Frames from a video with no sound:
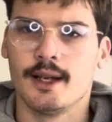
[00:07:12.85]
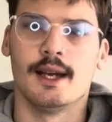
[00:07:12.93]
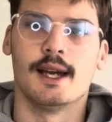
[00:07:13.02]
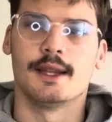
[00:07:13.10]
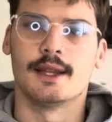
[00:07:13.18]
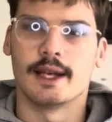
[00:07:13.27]

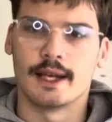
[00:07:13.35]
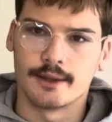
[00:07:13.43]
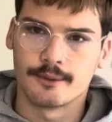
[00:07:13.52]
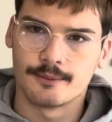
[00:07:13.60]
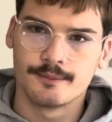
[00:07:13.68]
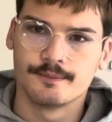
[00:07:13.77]
And then
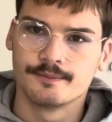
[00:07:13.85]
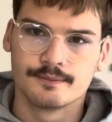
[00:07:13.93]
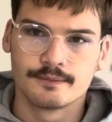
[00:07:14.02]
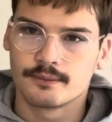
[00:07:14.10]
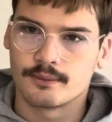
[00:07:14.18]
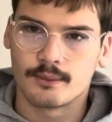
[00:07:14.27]

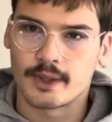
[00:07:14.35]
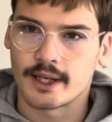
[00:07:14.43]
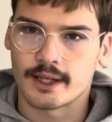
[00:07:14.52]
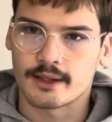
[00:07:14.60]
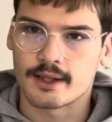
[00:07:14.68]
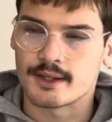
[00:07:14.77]
we
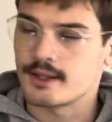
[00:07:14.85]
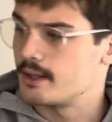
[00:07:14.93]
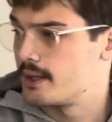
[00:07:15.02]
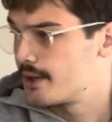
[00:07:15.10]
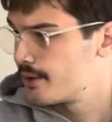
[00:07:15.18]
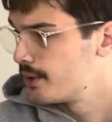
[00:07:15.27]
got this
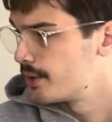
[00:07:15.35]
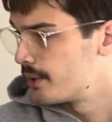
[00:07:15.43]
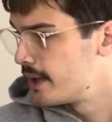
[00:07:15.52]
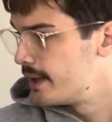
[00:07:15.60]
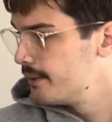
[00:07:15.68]
industrial crate.